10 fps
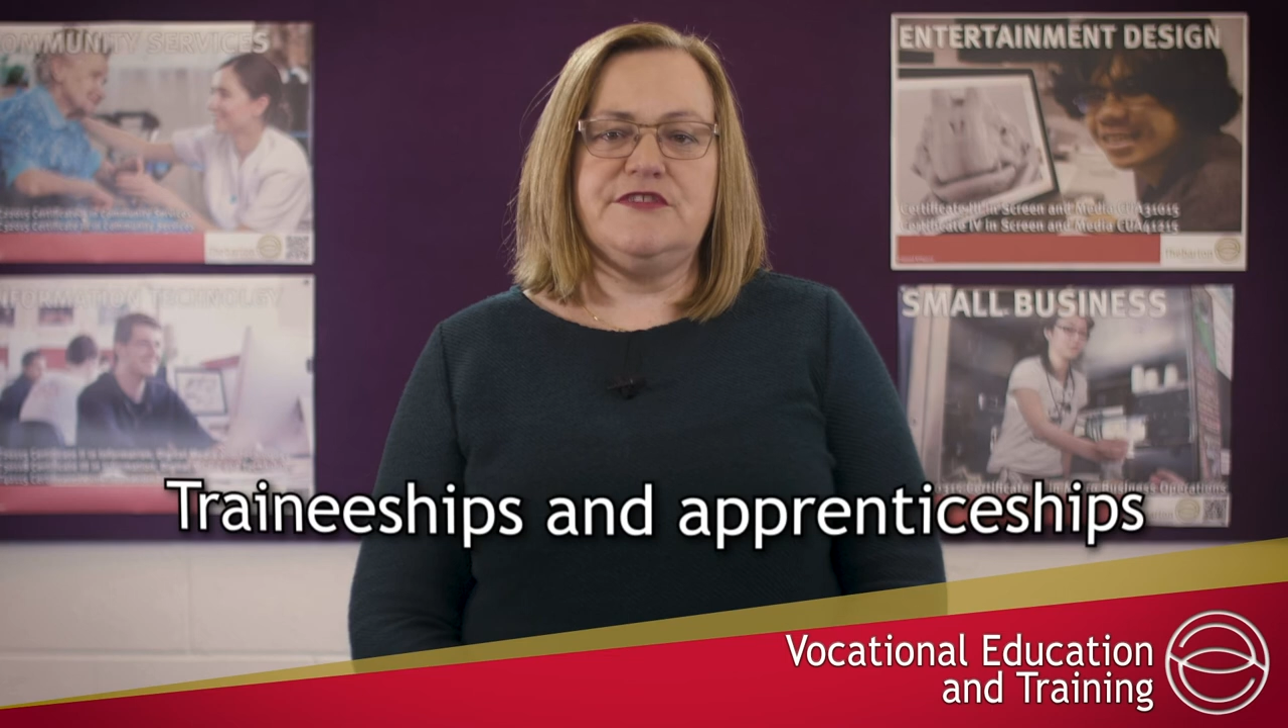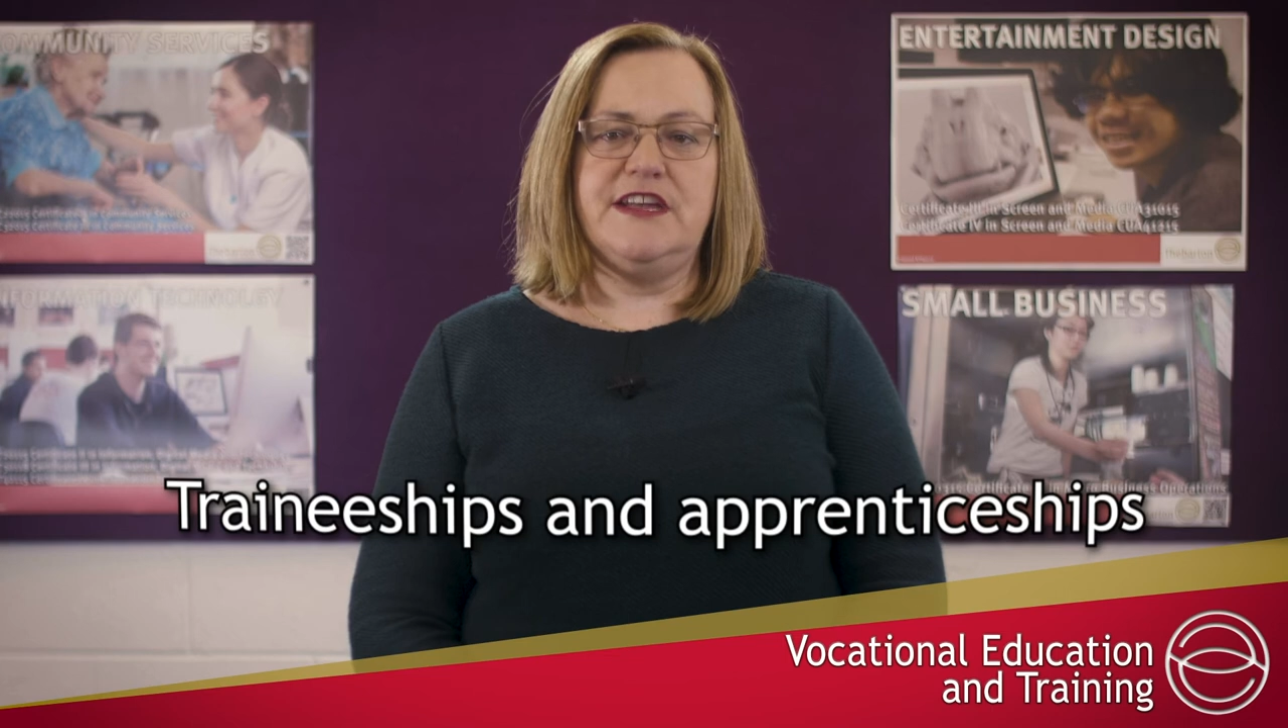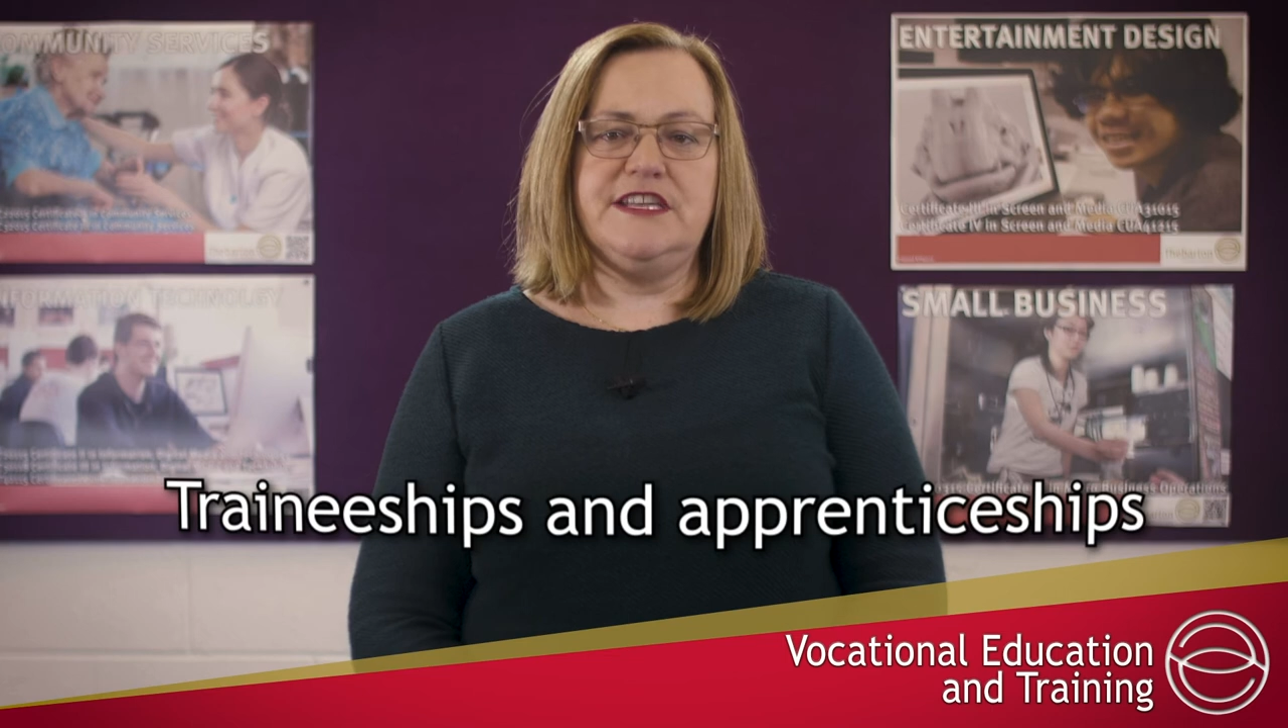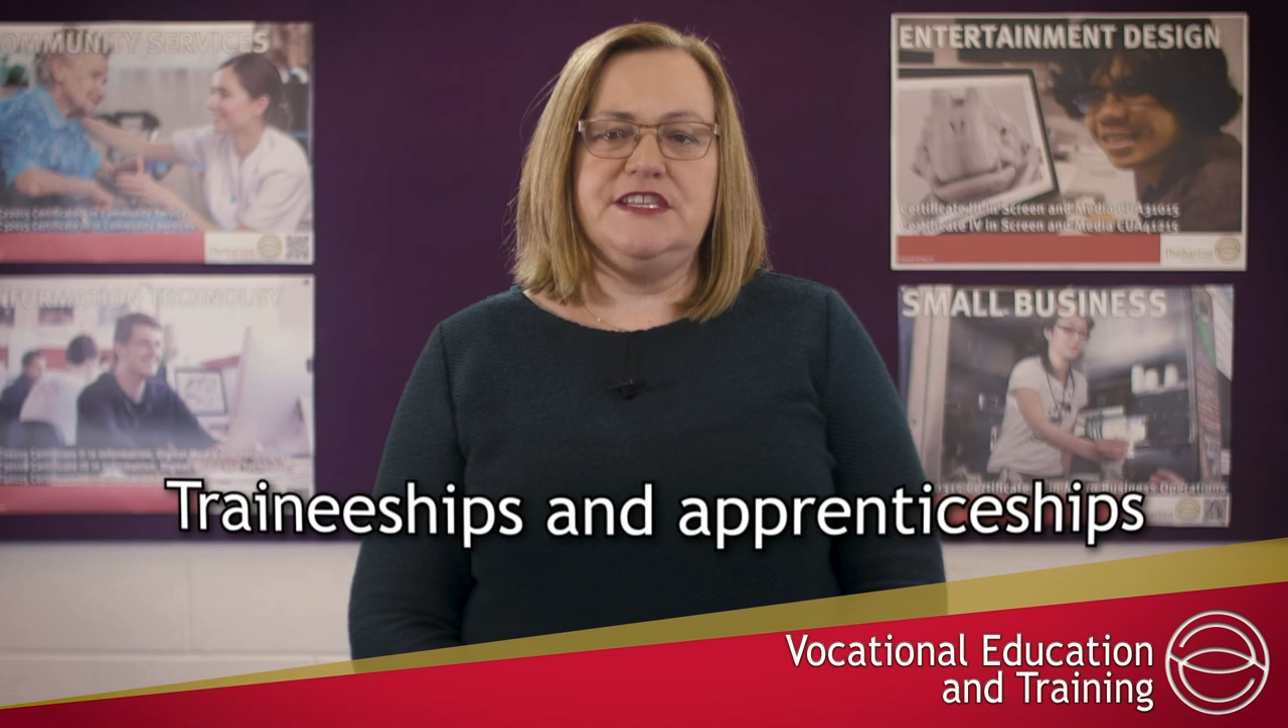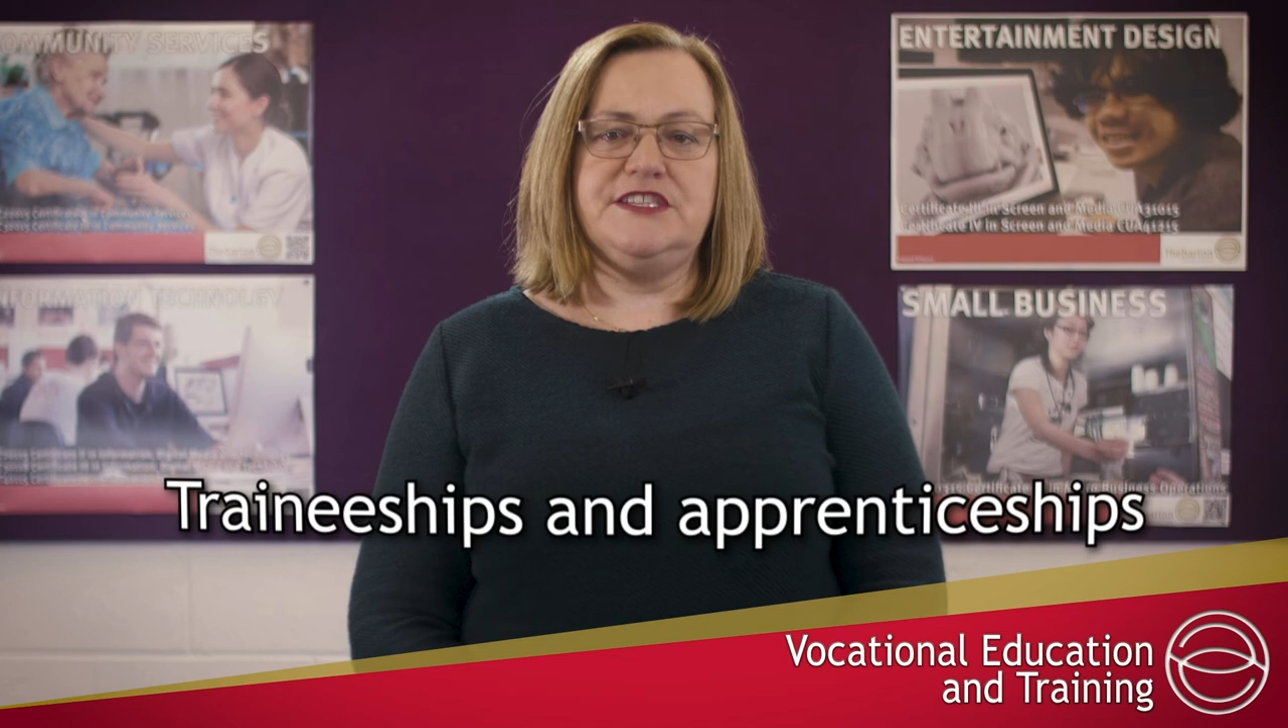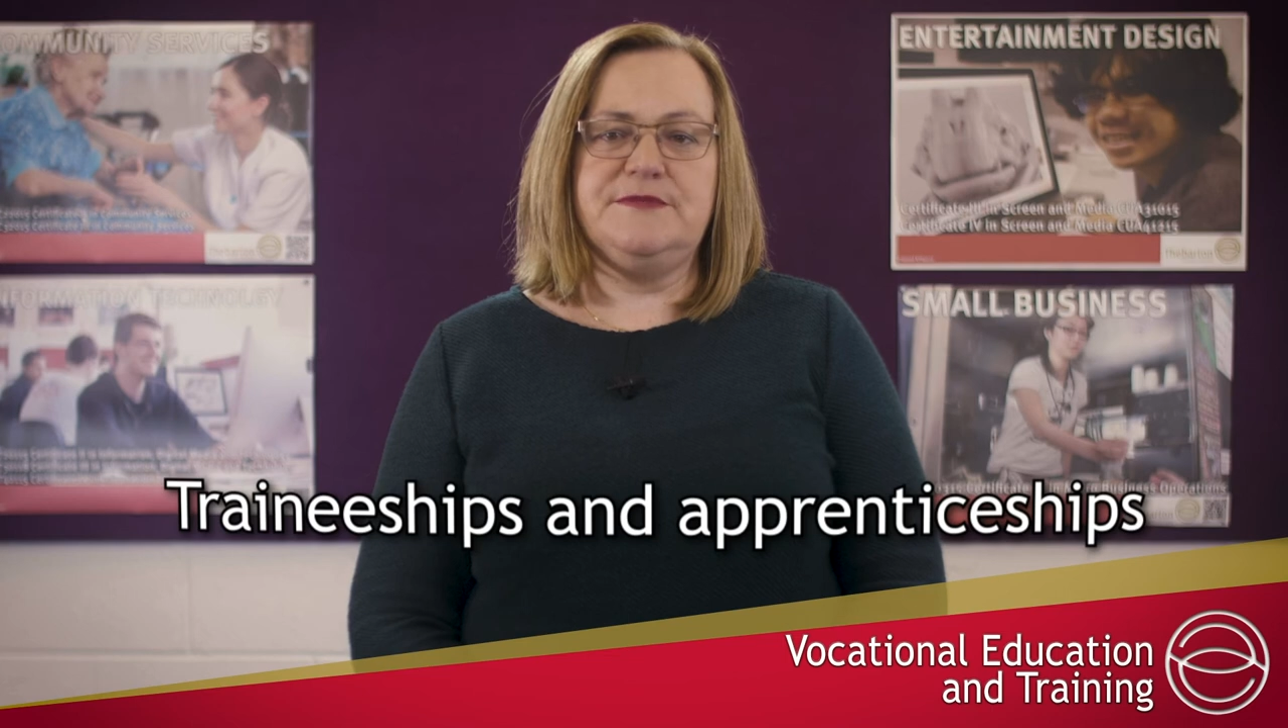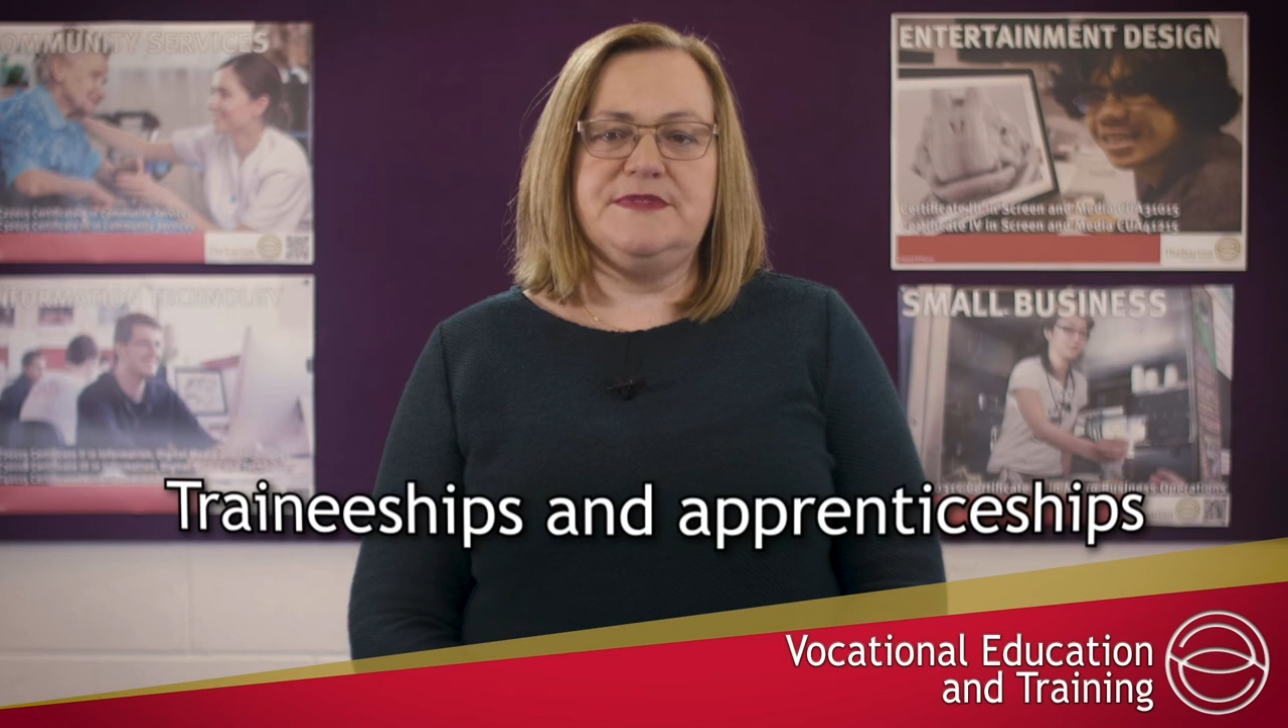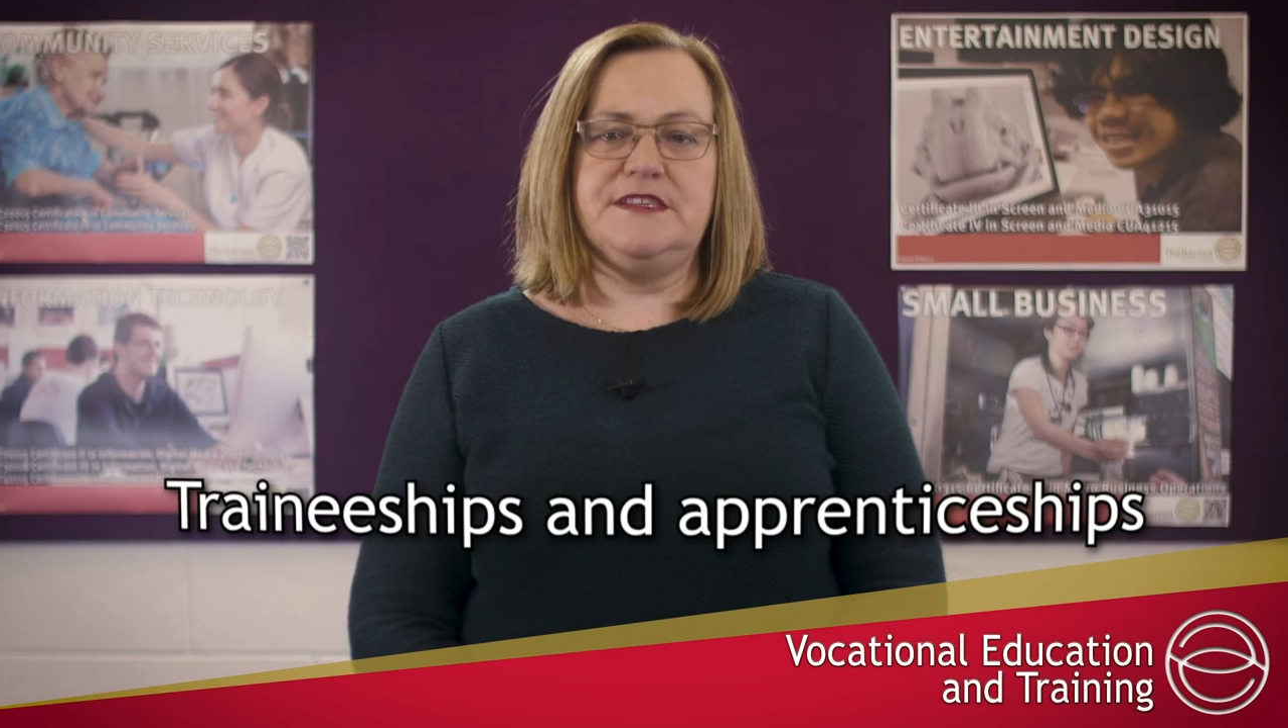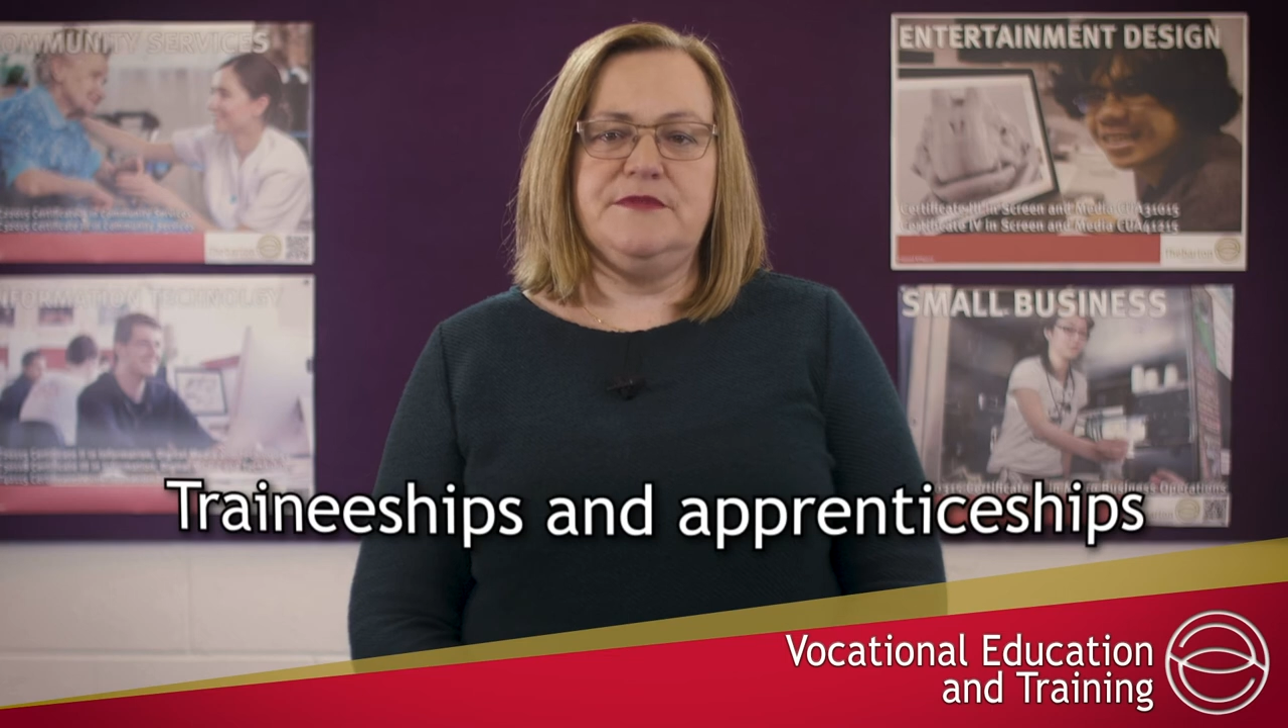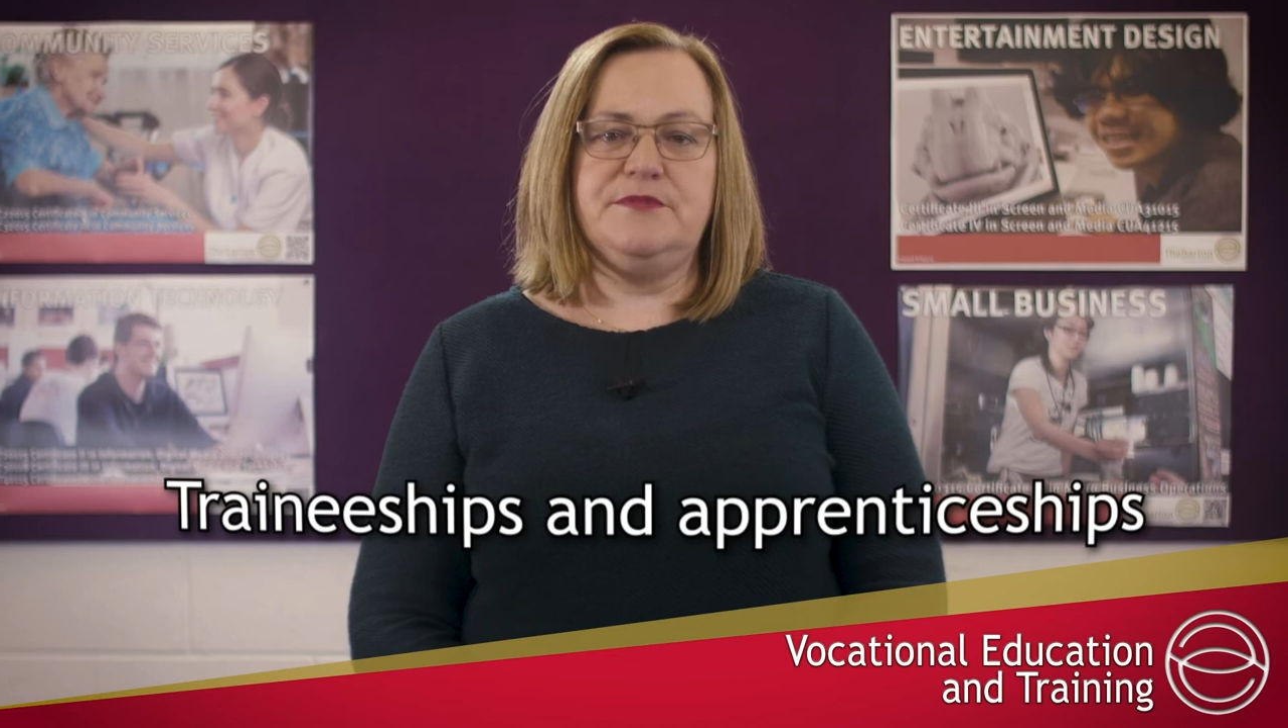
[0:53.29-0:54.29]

traineeships and